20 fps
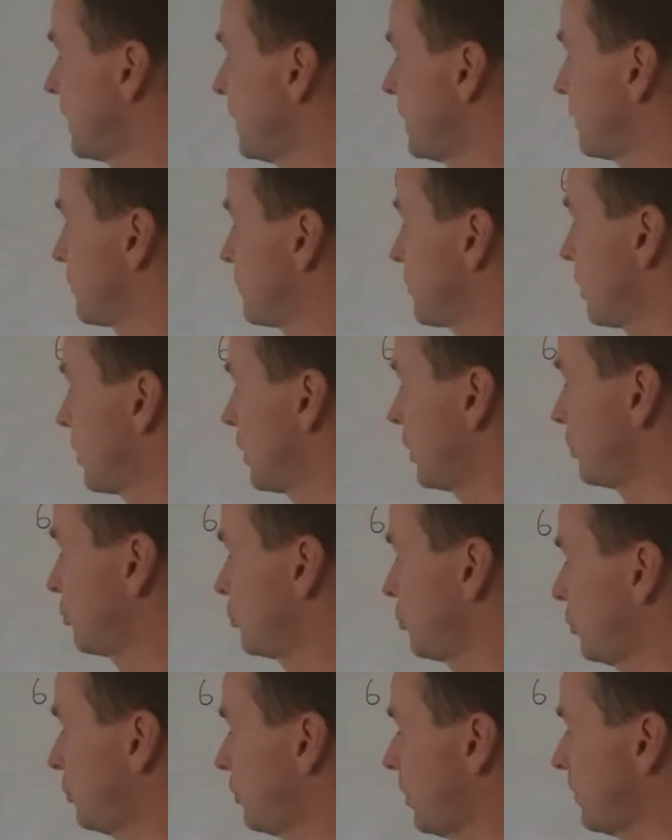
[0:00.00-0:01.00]
So
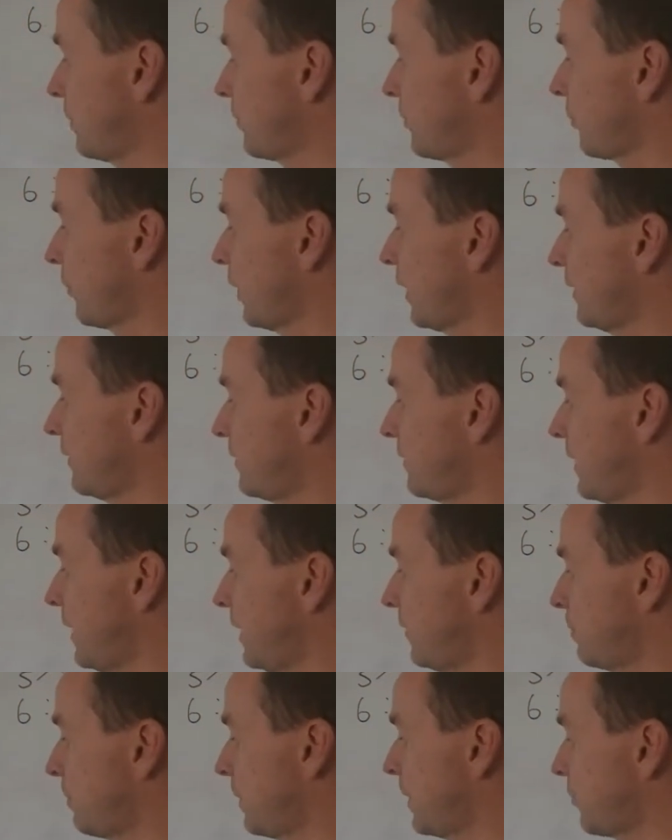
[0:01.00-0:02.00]
2 times 3 is
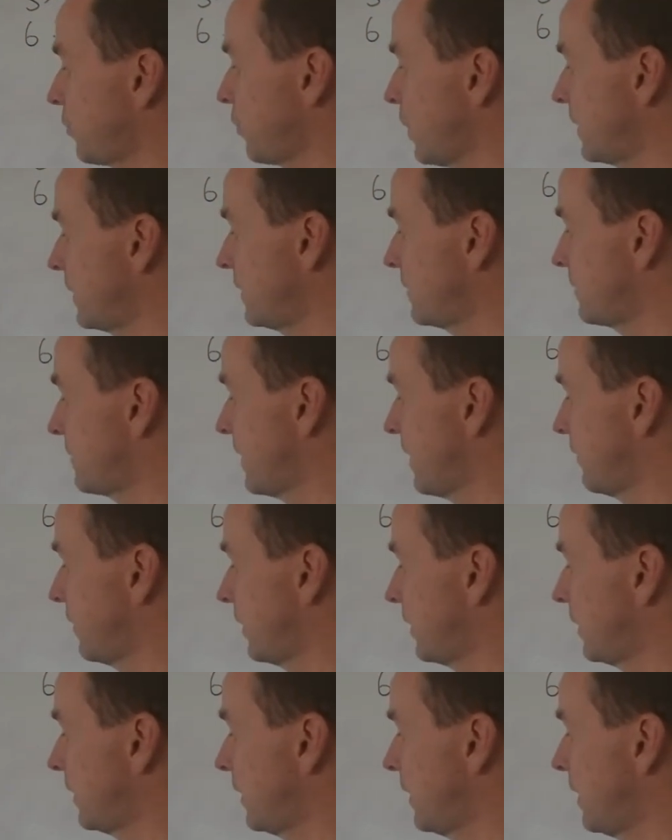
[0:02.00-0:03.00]
6, plus 1 is
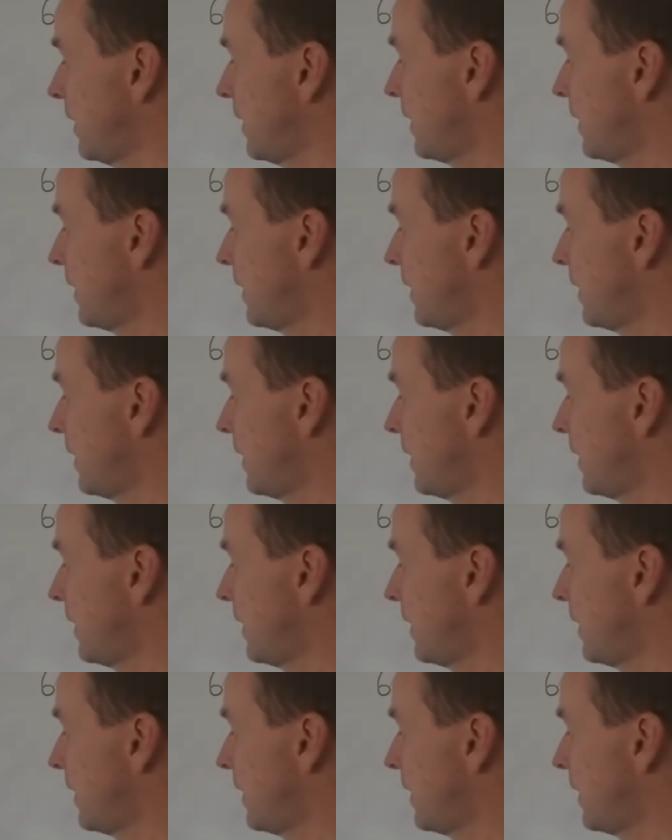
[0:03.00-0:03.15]
7.